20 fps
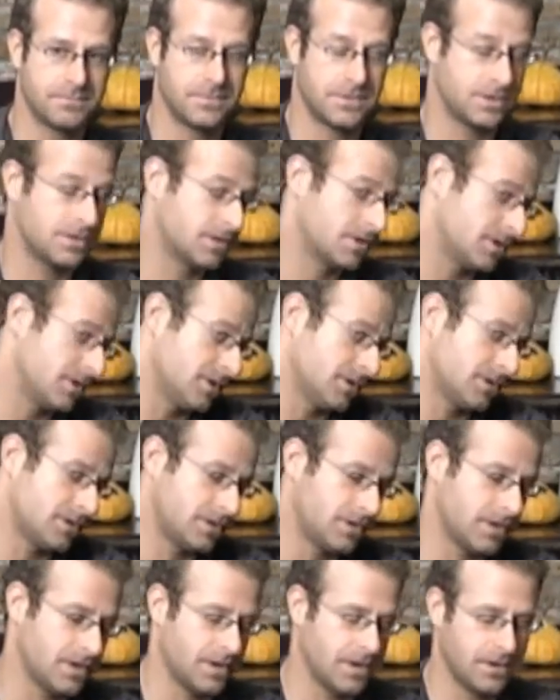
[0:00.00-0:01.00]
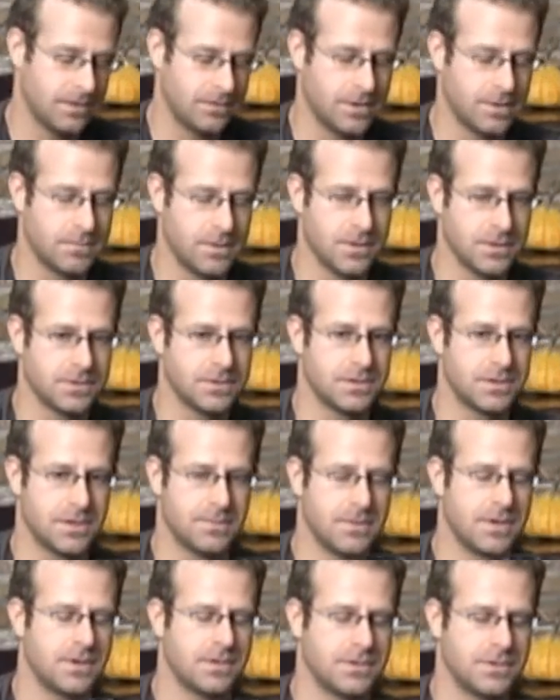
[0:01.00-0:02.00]
just because, you know, the Mosel is the
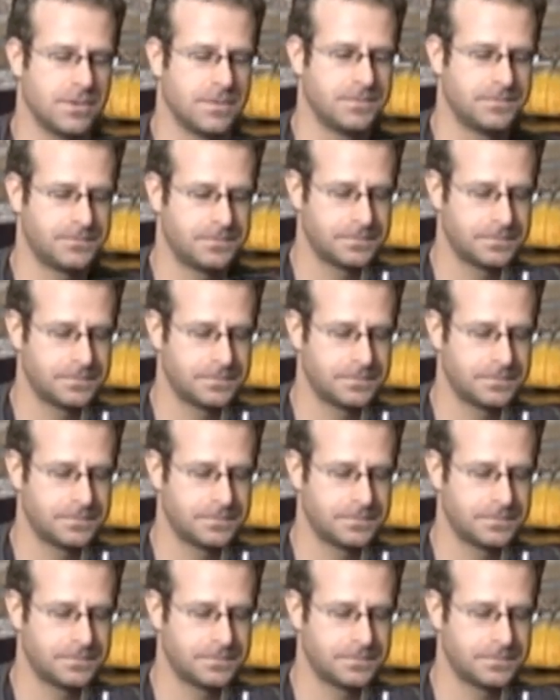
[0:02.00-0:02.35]
Mosel.